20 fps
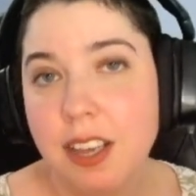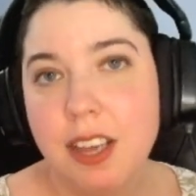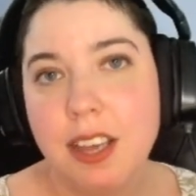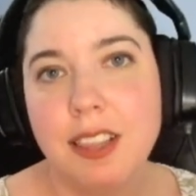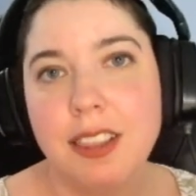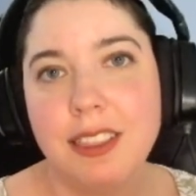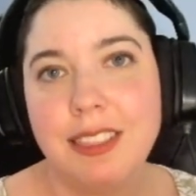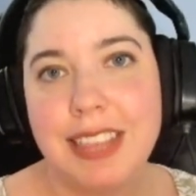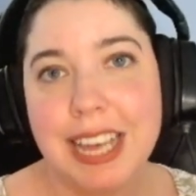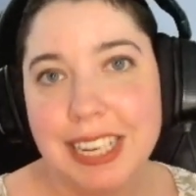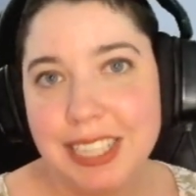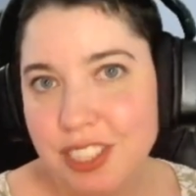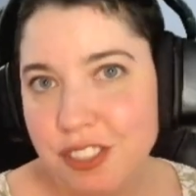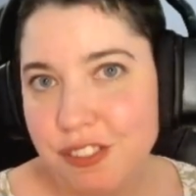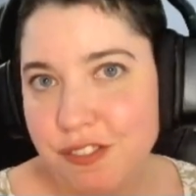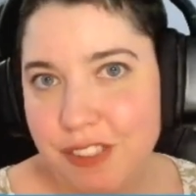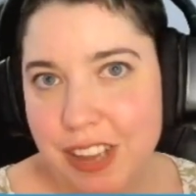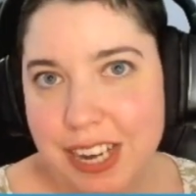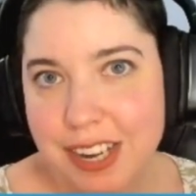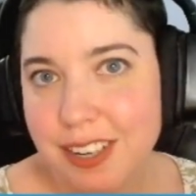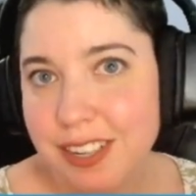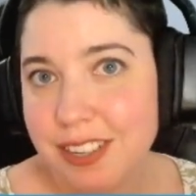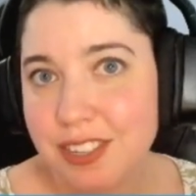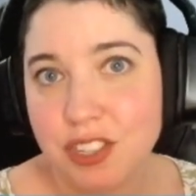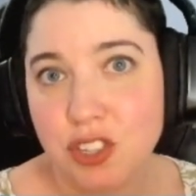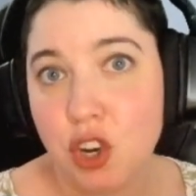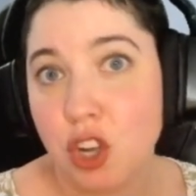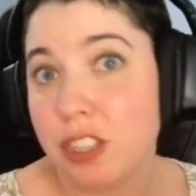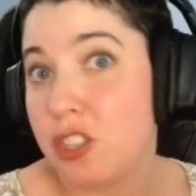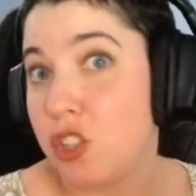that defender does
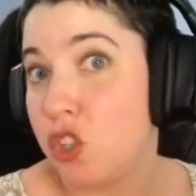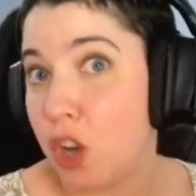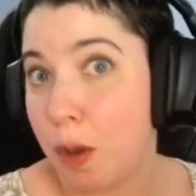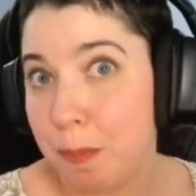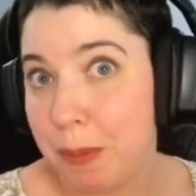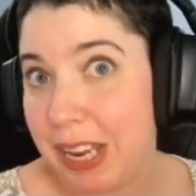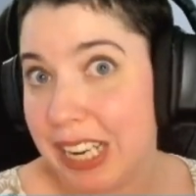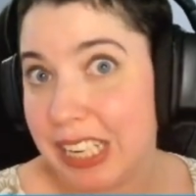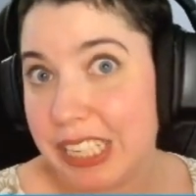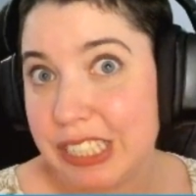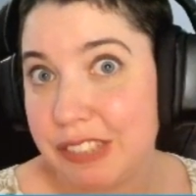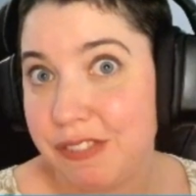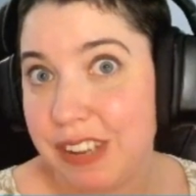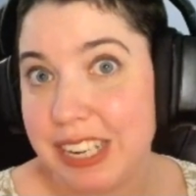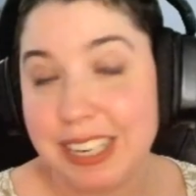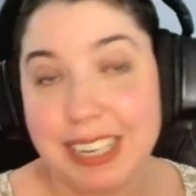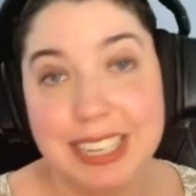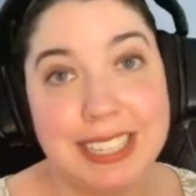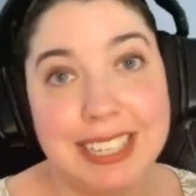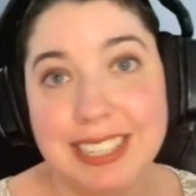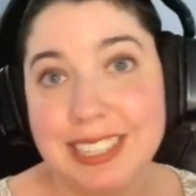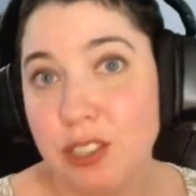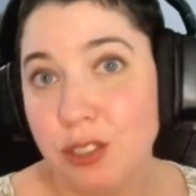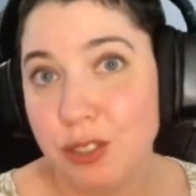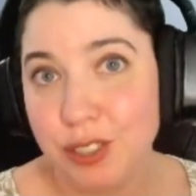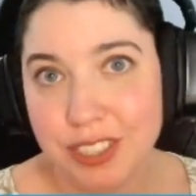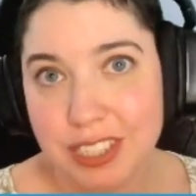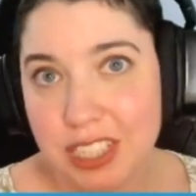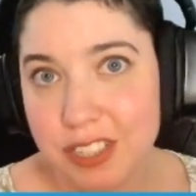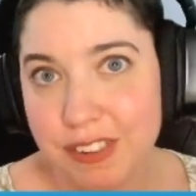not stop being a defender. It doesn't
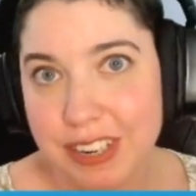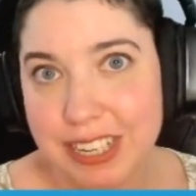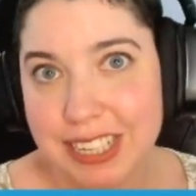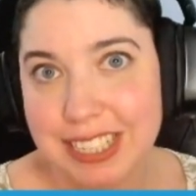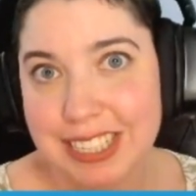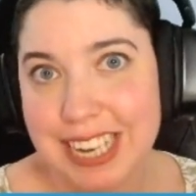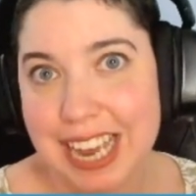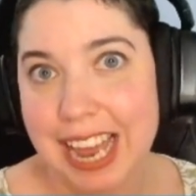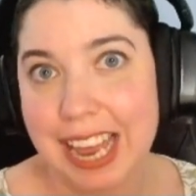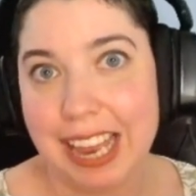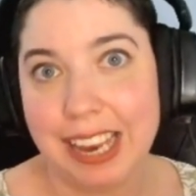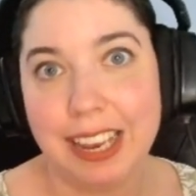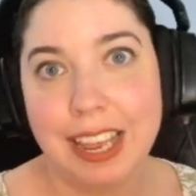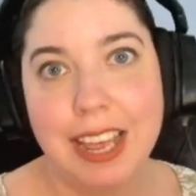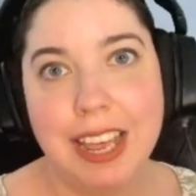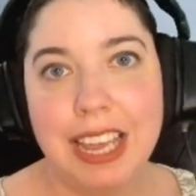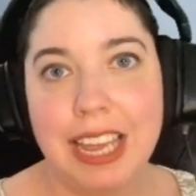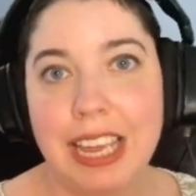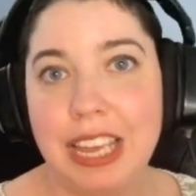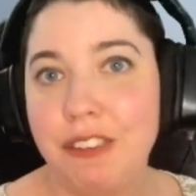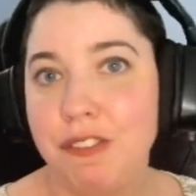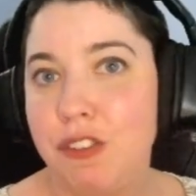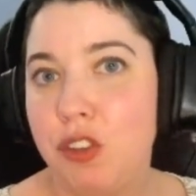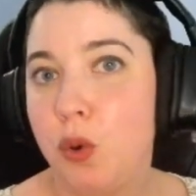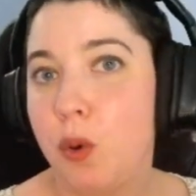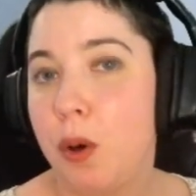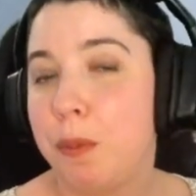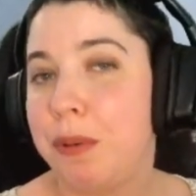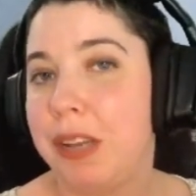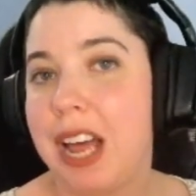lose the defender tag. If
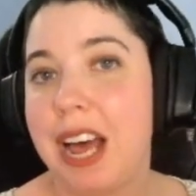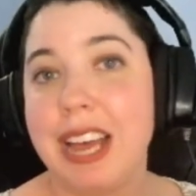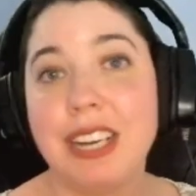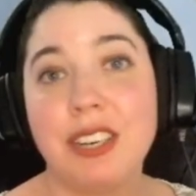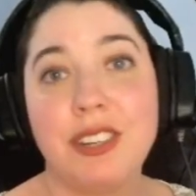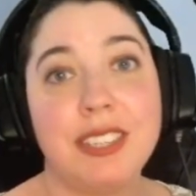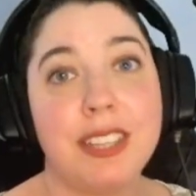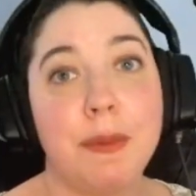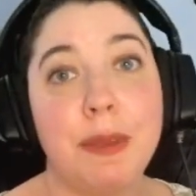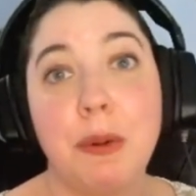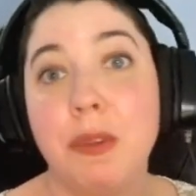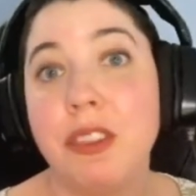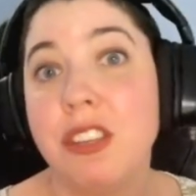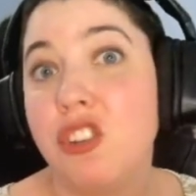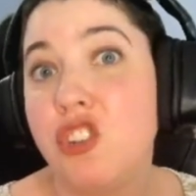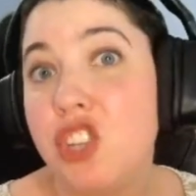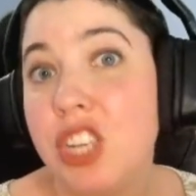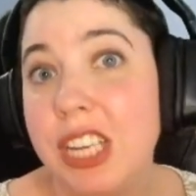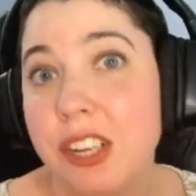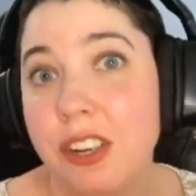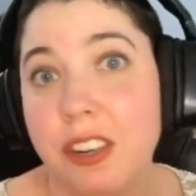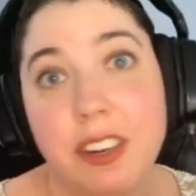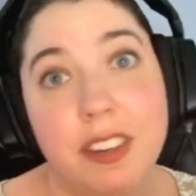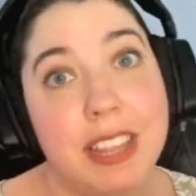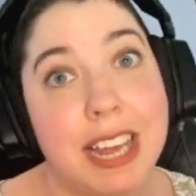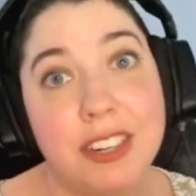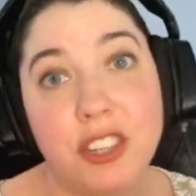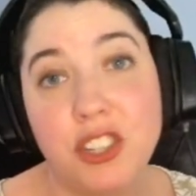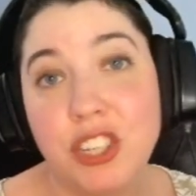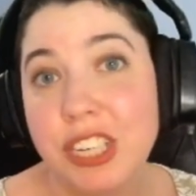you apply it to something with a shield,
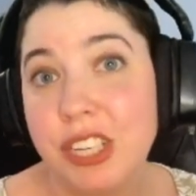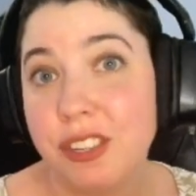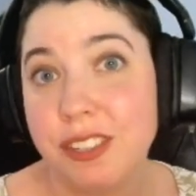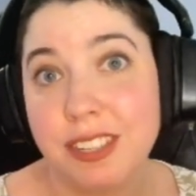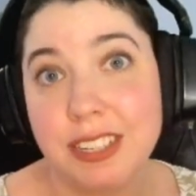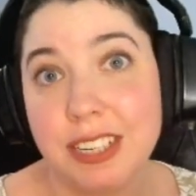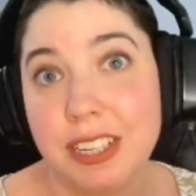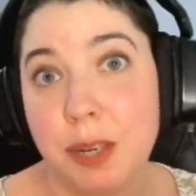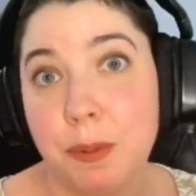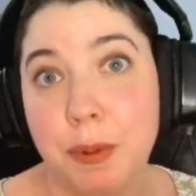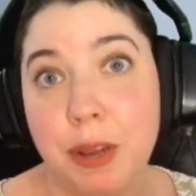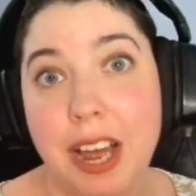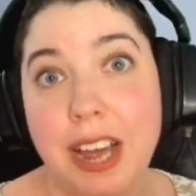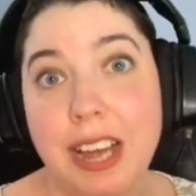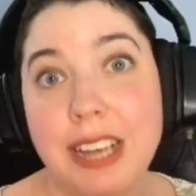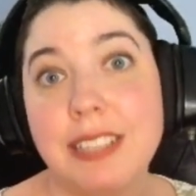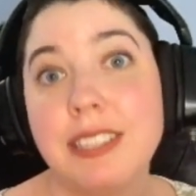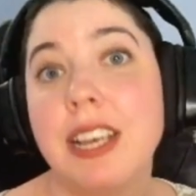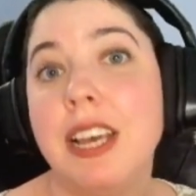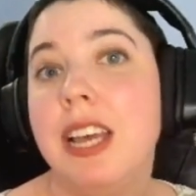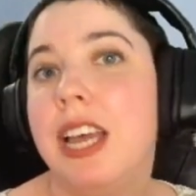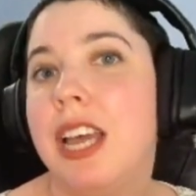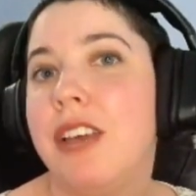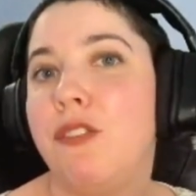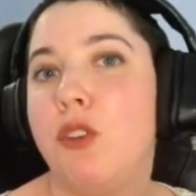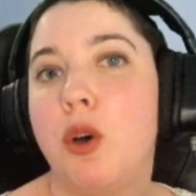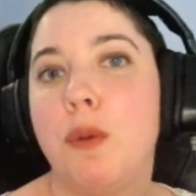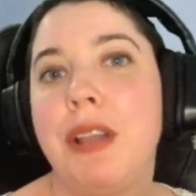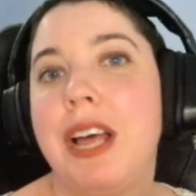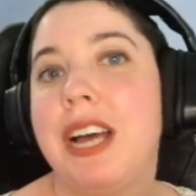that shield still applies. If
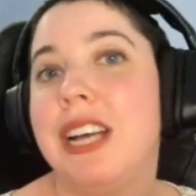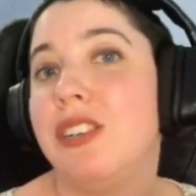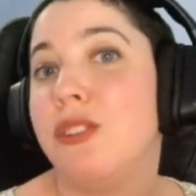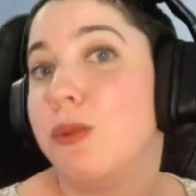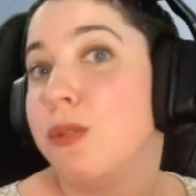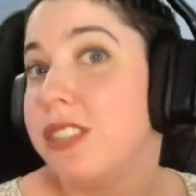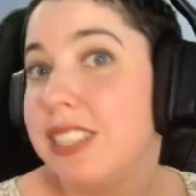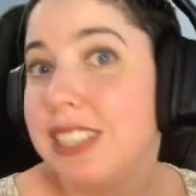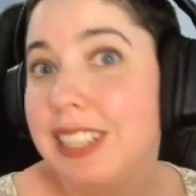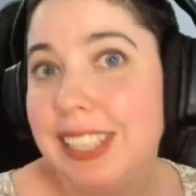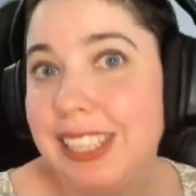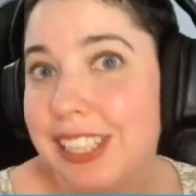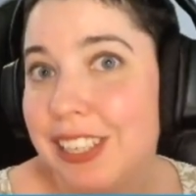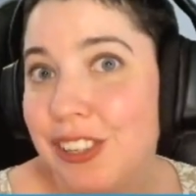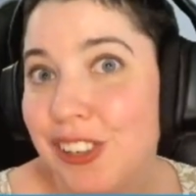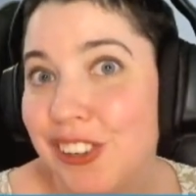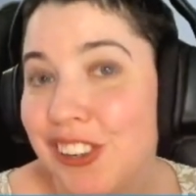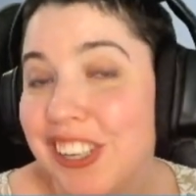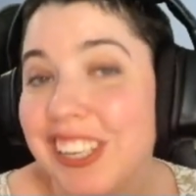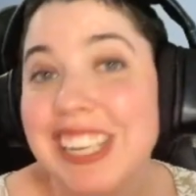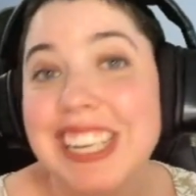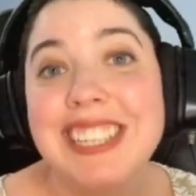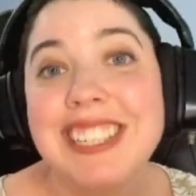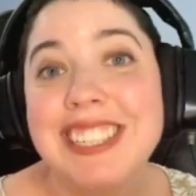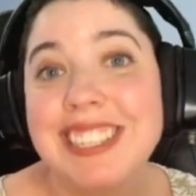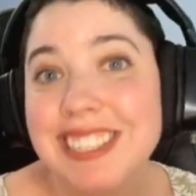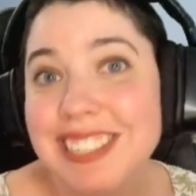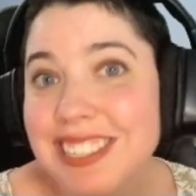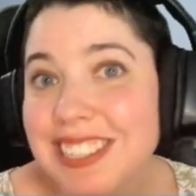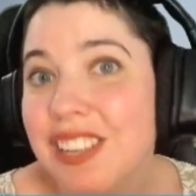you apply it to a resilient unit, it's
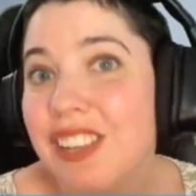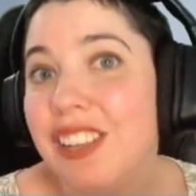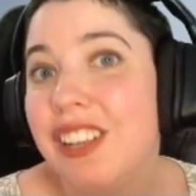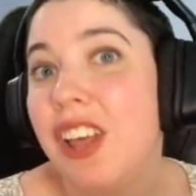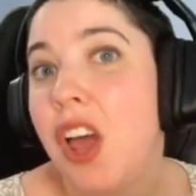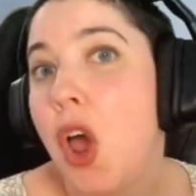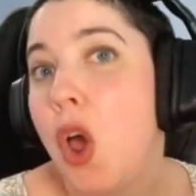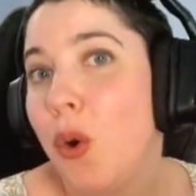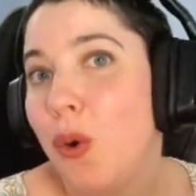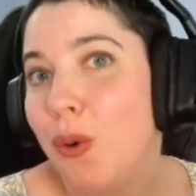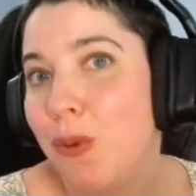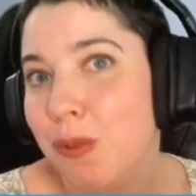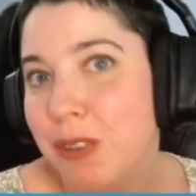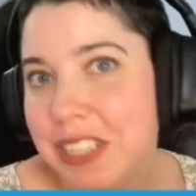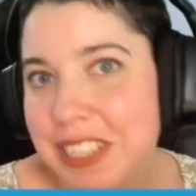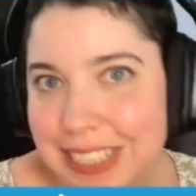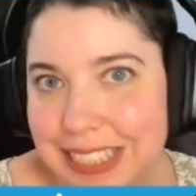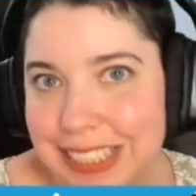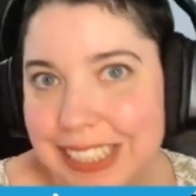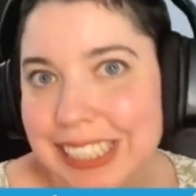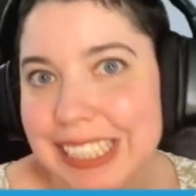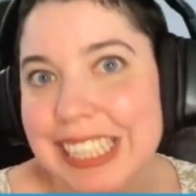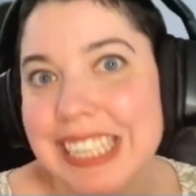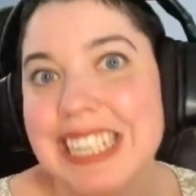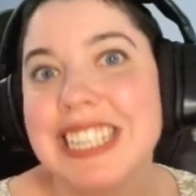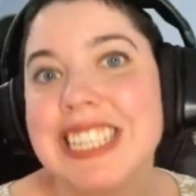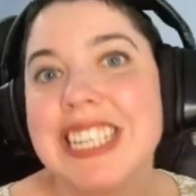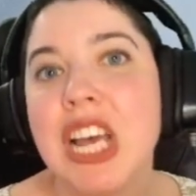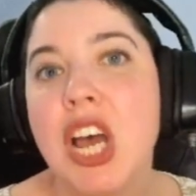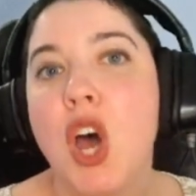still
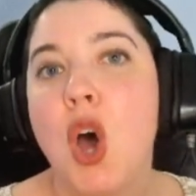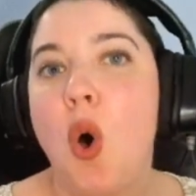resilient.